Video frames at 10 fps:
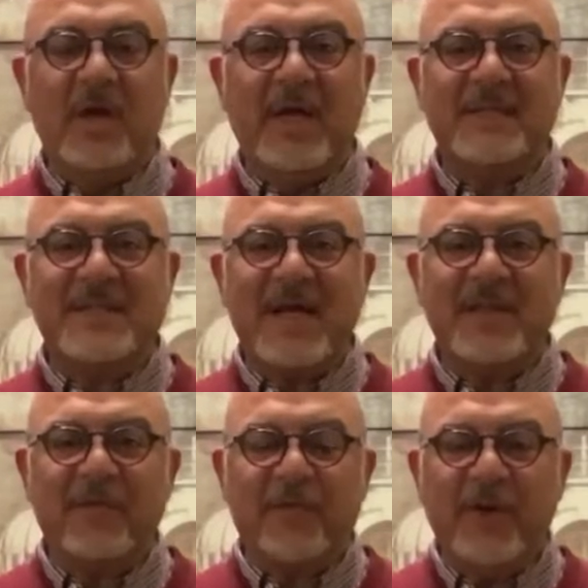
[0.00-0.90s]
it's not
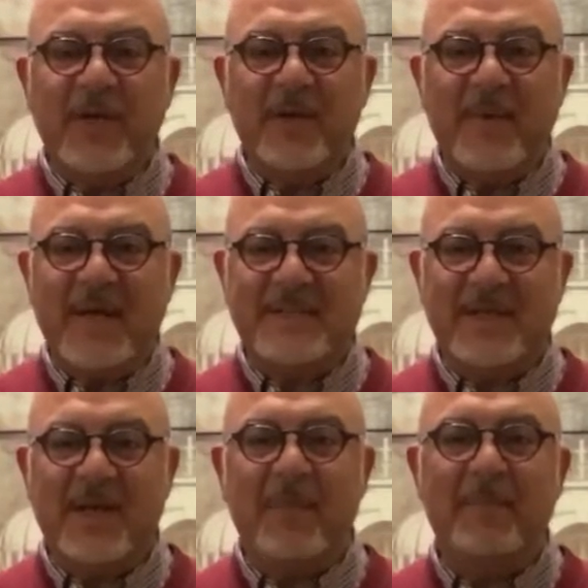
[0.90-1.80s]
the freedom as
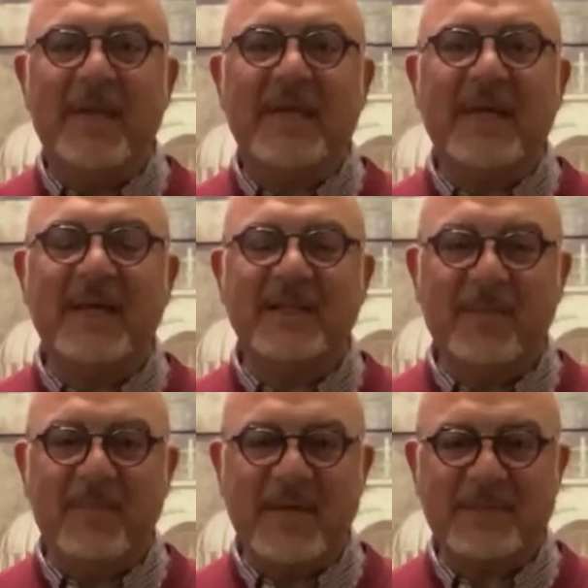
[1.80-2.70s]
in a big
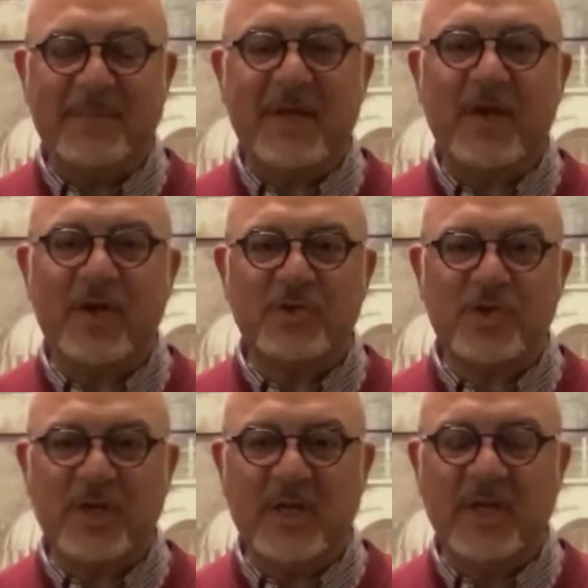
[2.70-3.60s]
kingdom, as a big
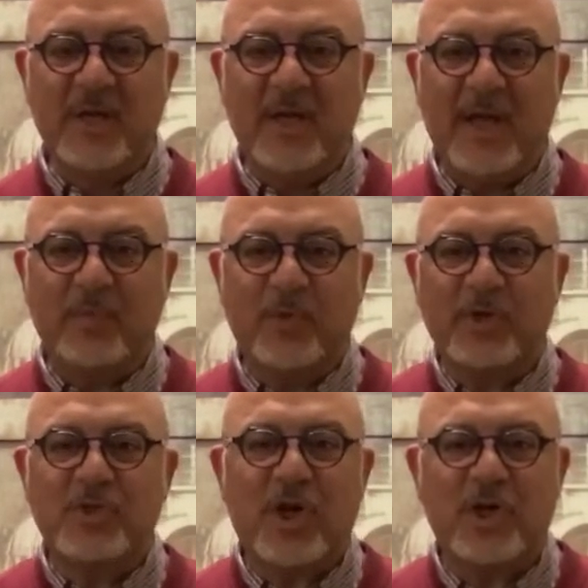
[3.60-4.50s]
country, and we're in
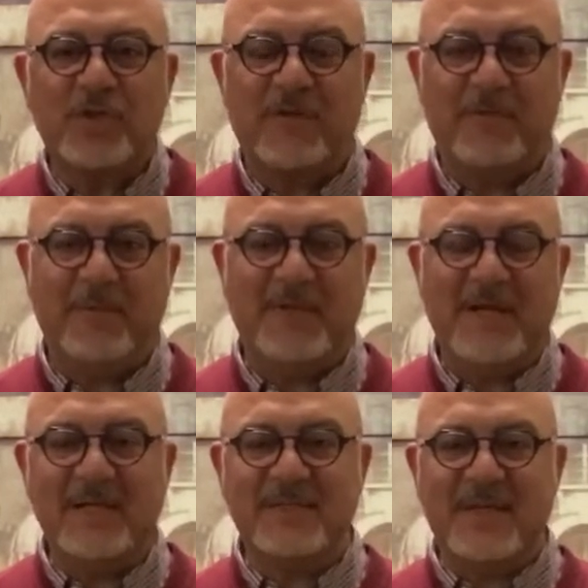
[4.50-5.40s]
charge of everybody
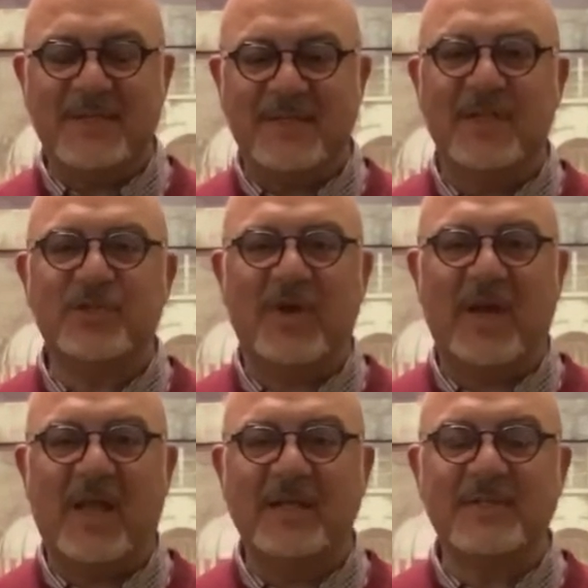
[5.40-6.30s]
else as
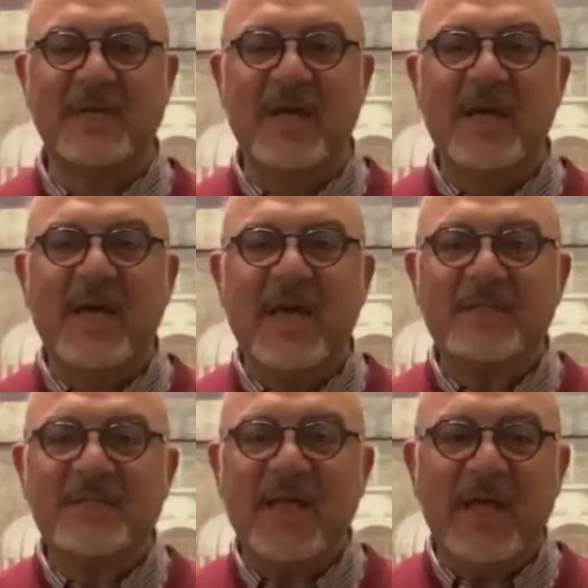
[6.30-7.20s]
Israelites.
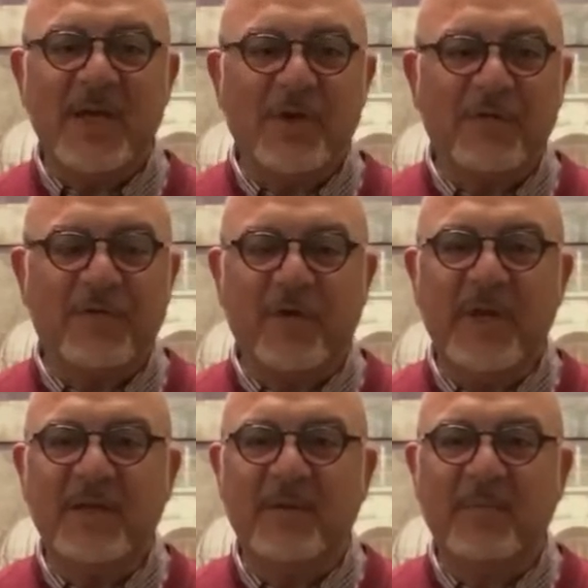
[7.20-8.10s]
It's the inner
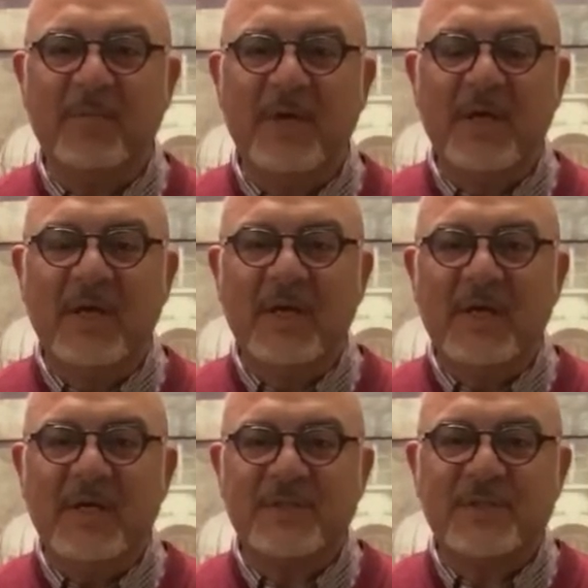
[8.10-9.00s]
freedom
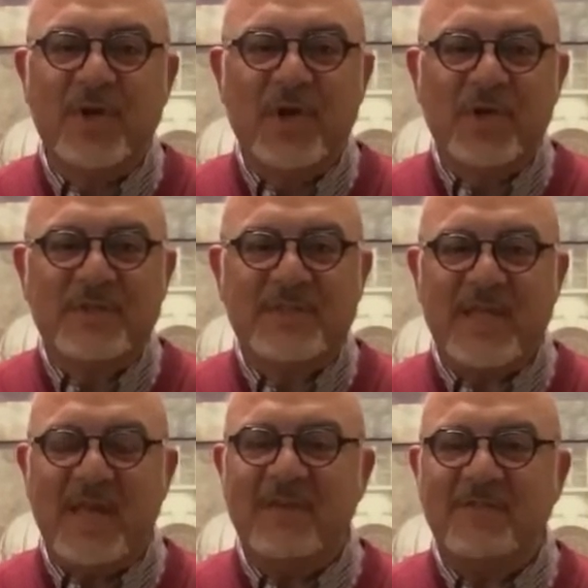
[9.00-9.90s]
is
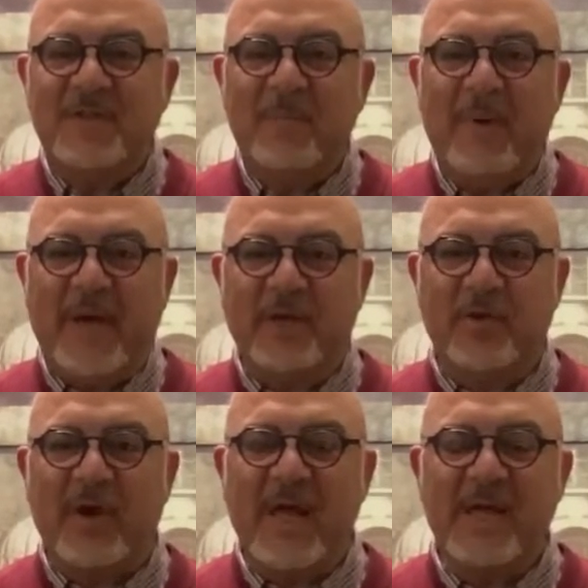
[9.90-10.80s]
saved by
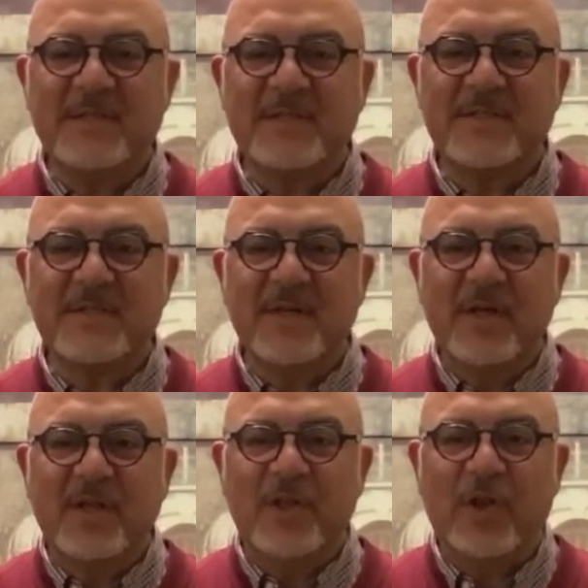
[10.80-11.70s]
grace.
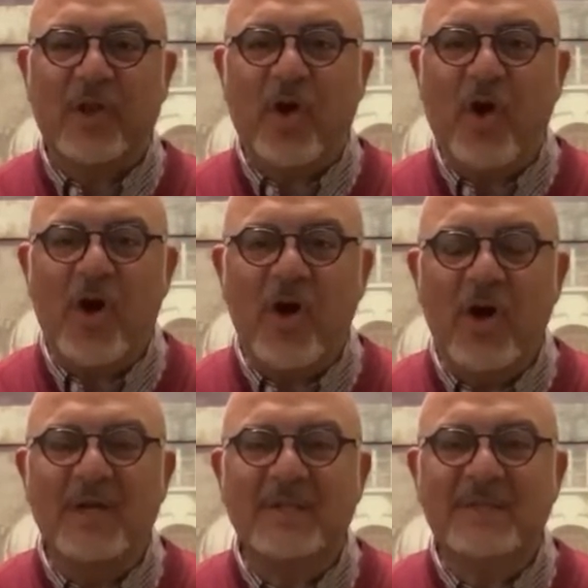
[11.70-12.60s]
The law
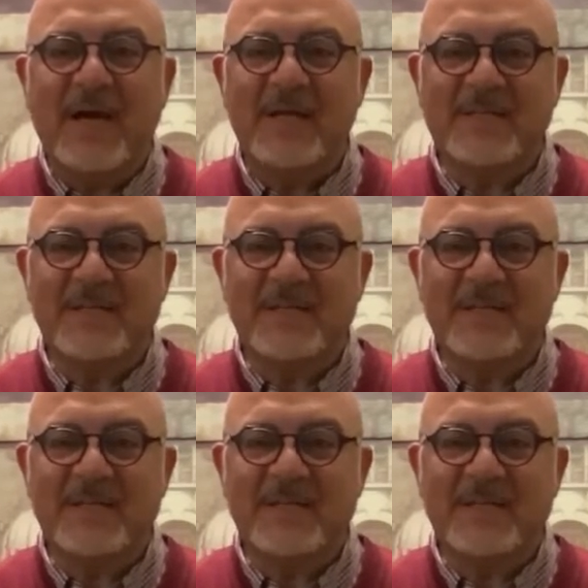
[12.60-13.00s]
does